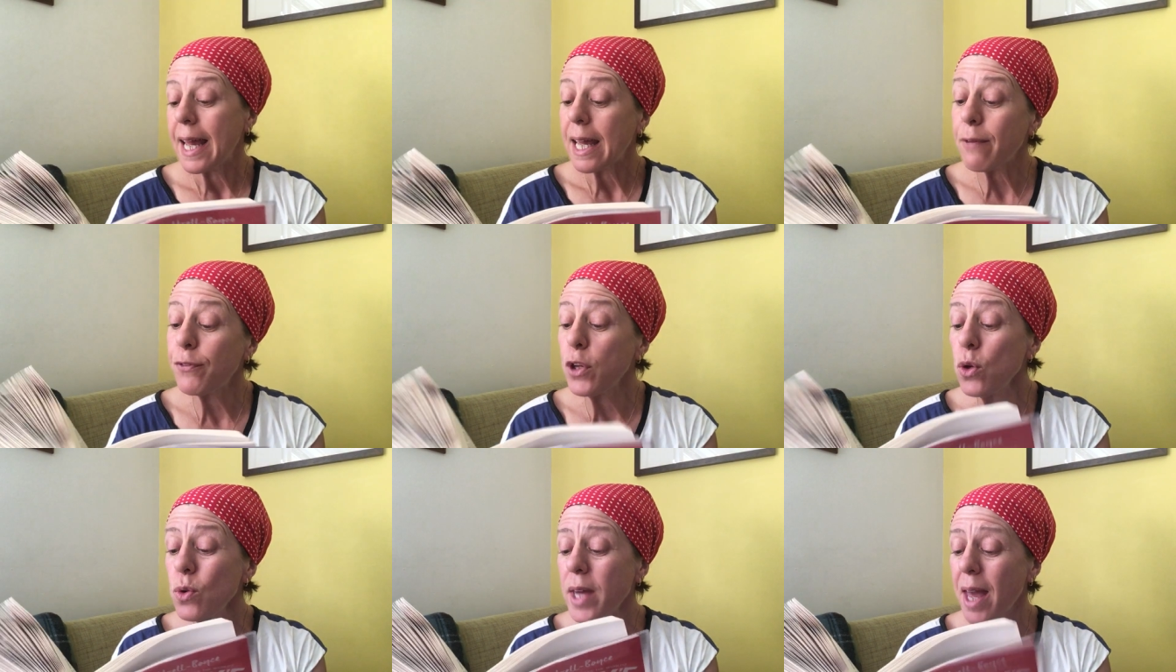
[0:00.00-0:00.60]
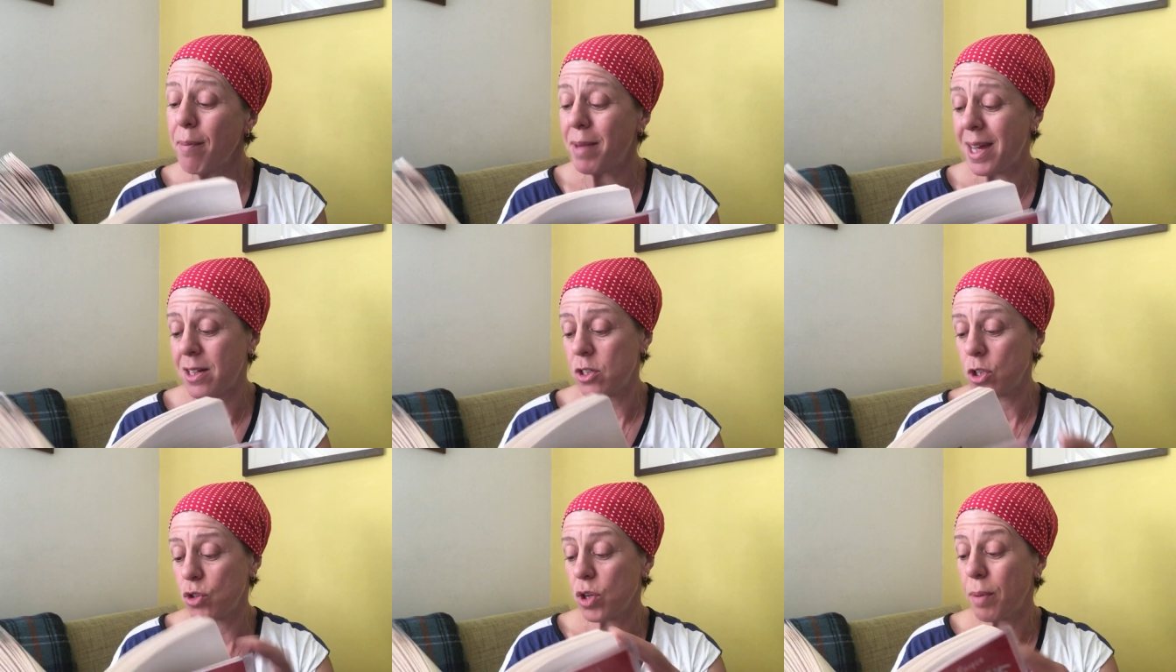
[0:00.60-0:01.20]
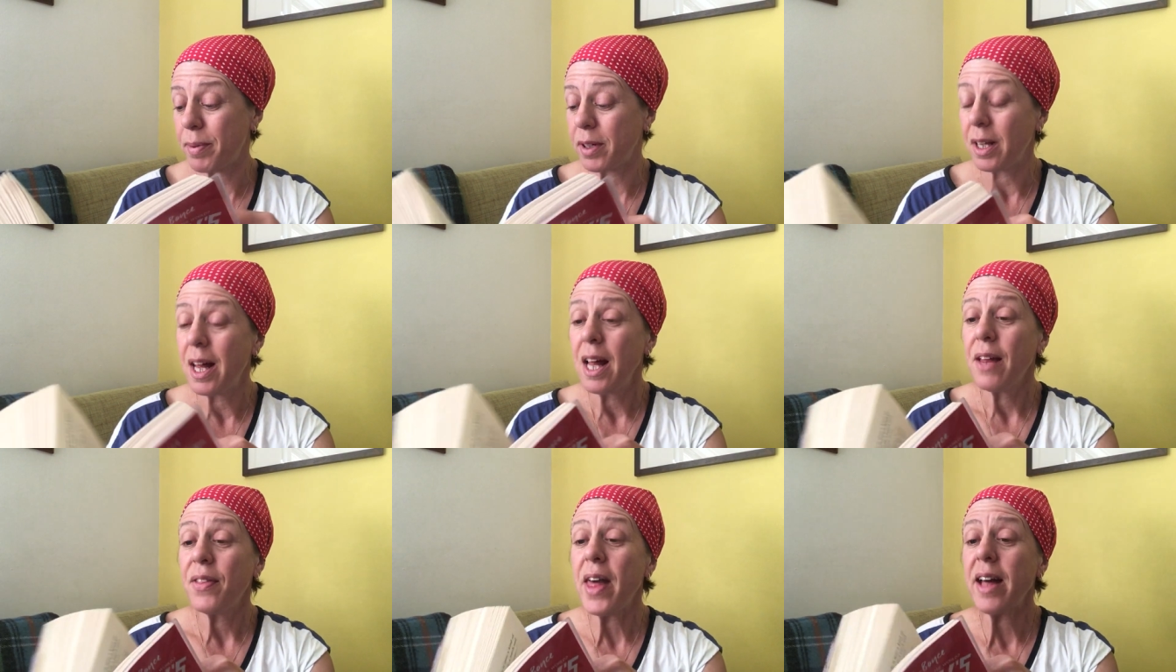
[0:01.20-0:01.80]
If you get me into trouble,
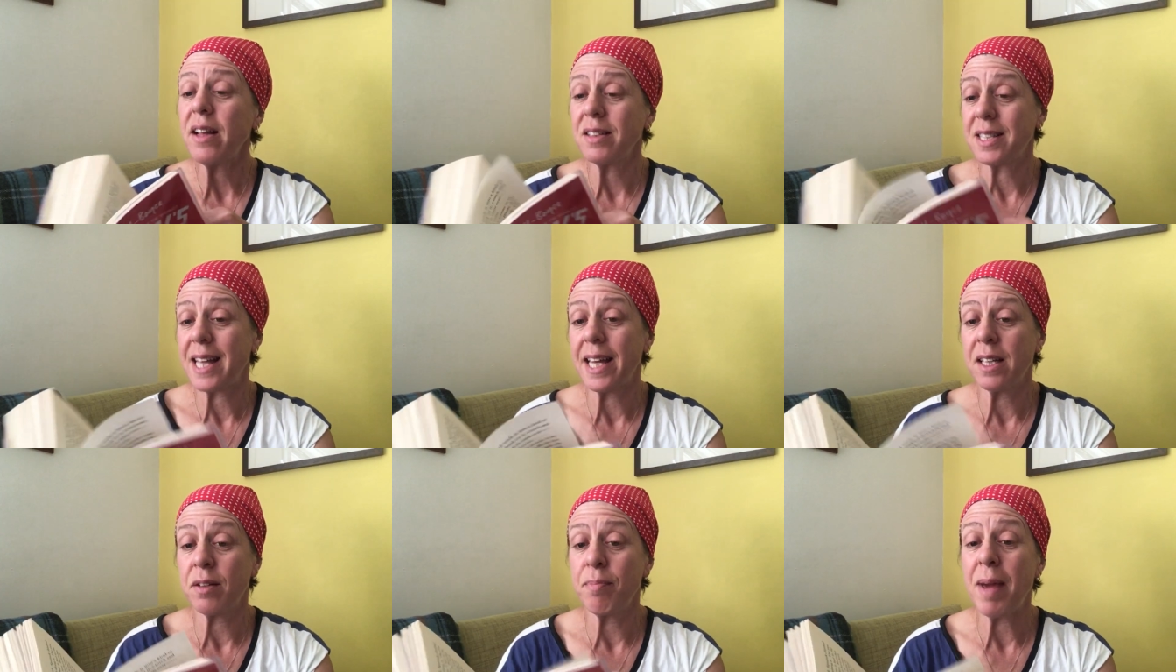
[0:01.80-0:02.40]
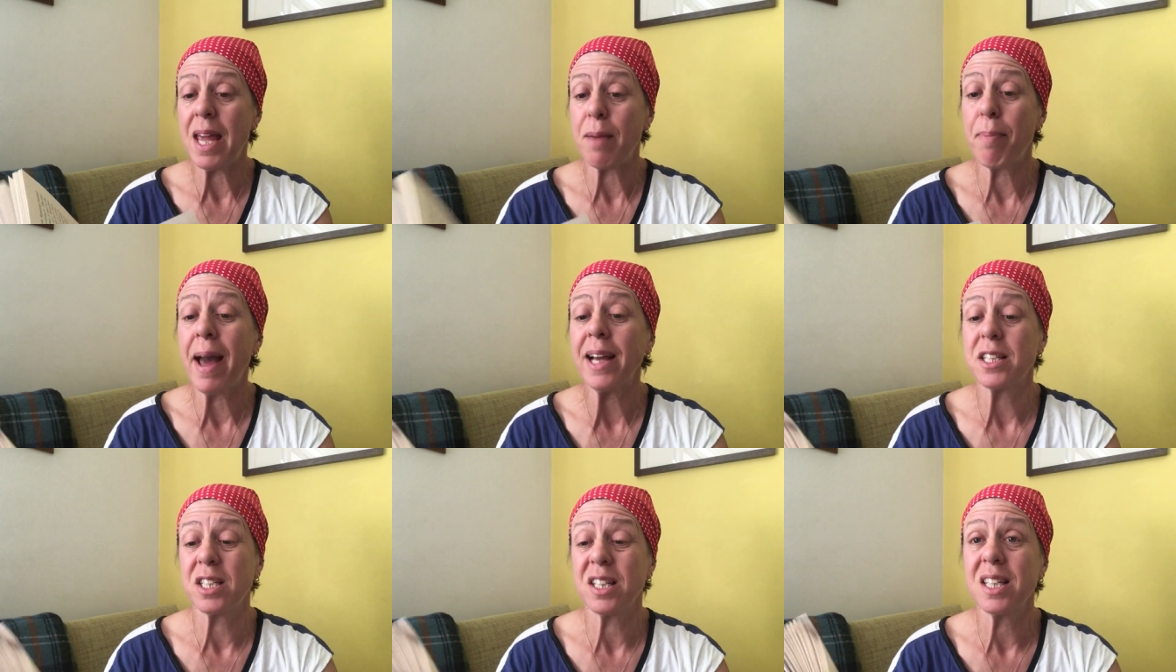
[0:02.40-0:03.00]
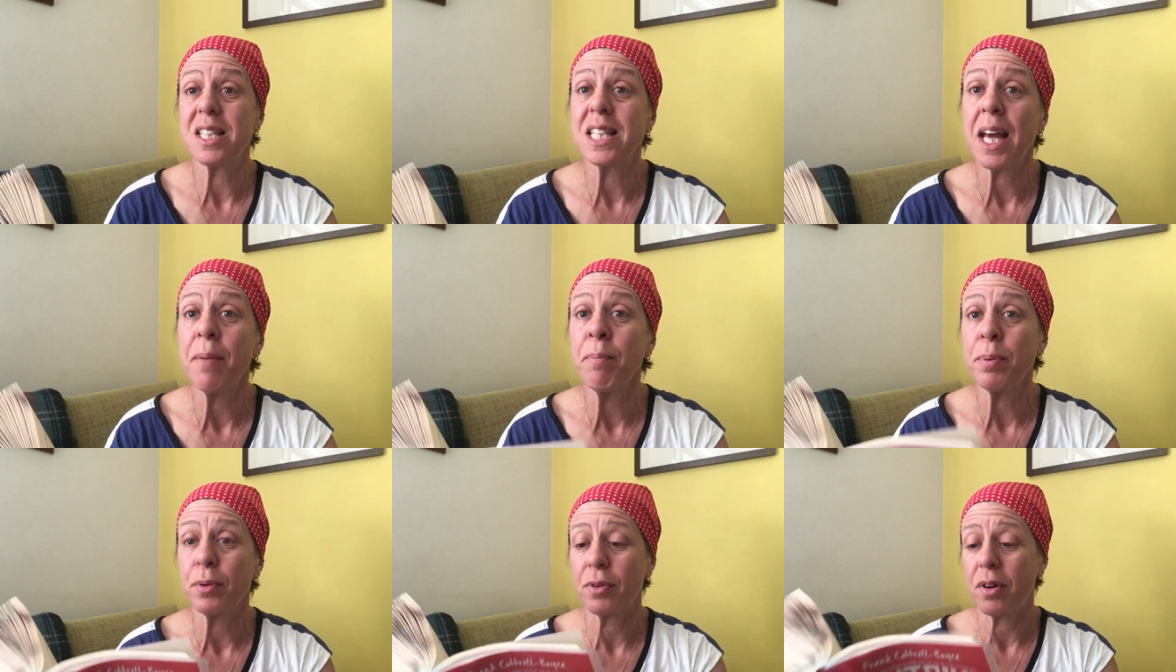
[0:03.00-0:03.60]
they'll send me back to the
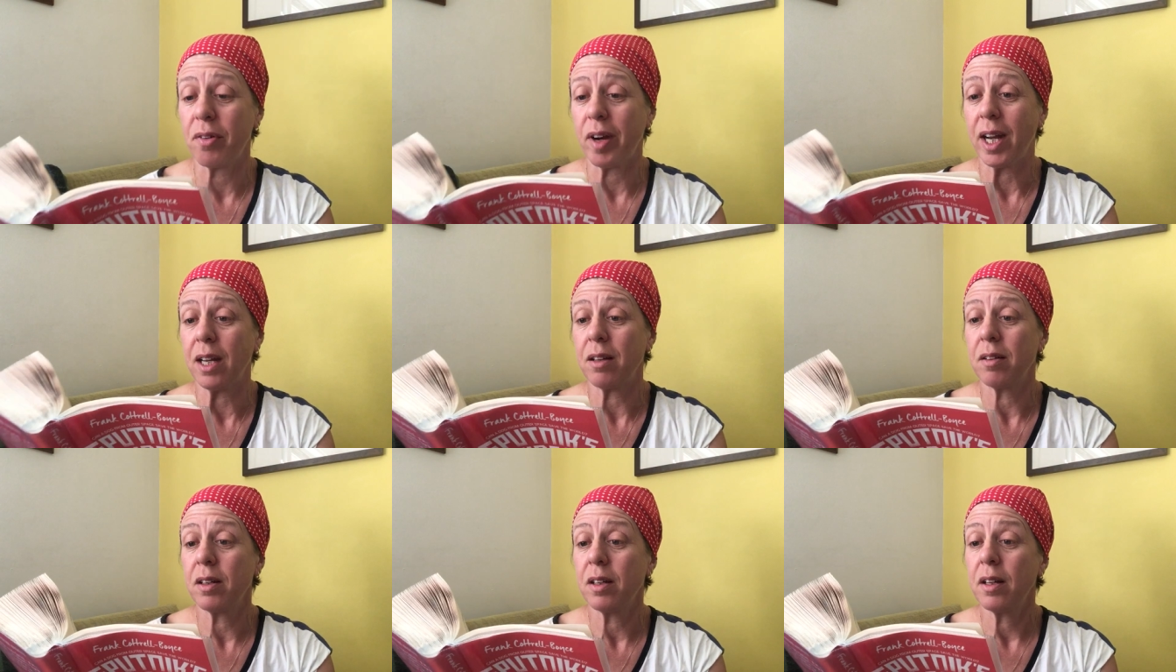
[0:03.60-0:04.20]
temporary.